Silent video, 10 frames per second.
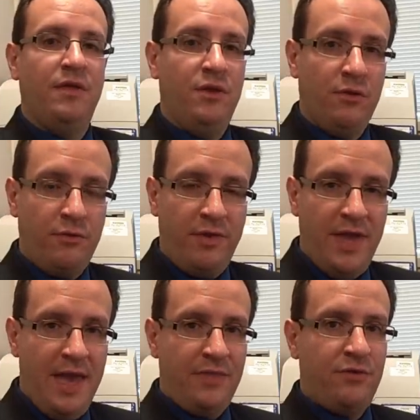The urinary
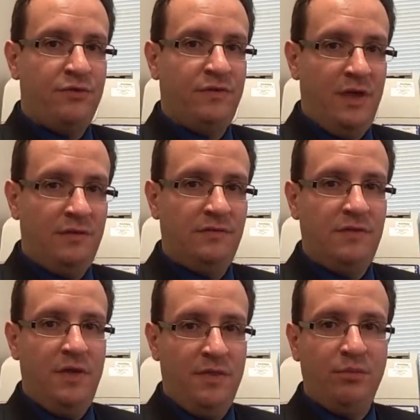catheter
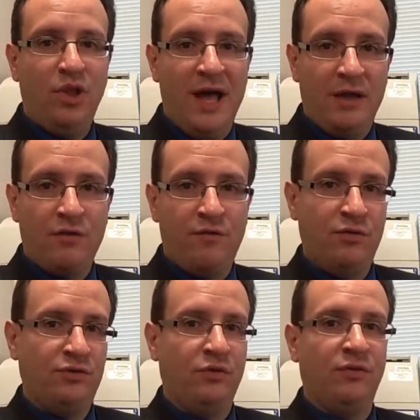stays in the bladder
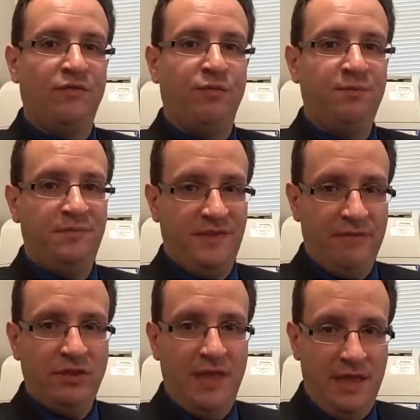for a total of
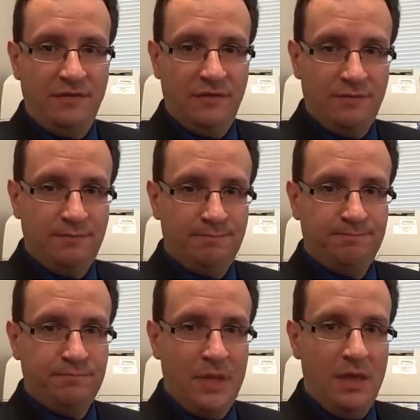7 days,
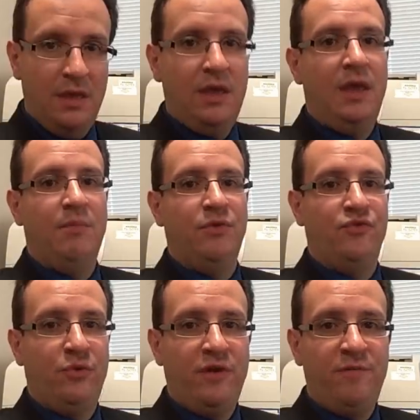and
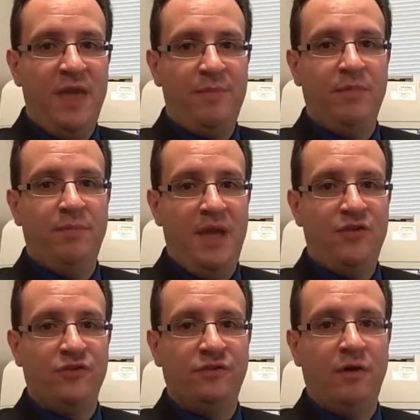majority of
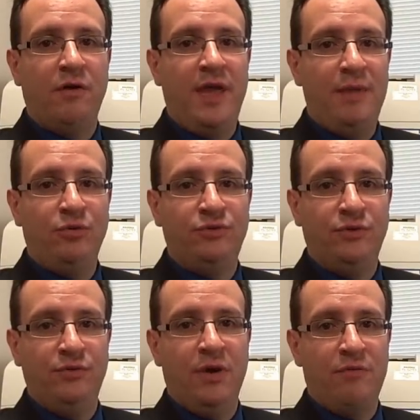patients are able
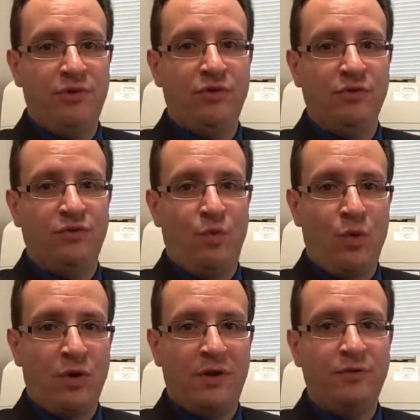to return to
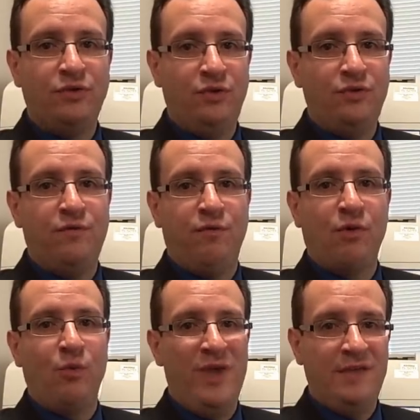work 2 to
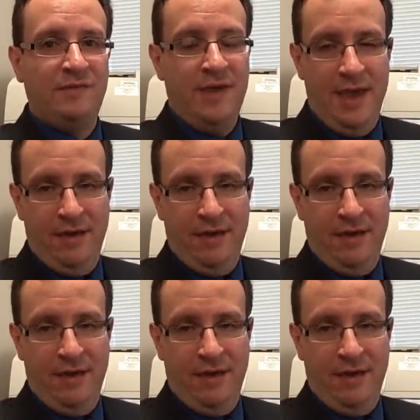4 weeks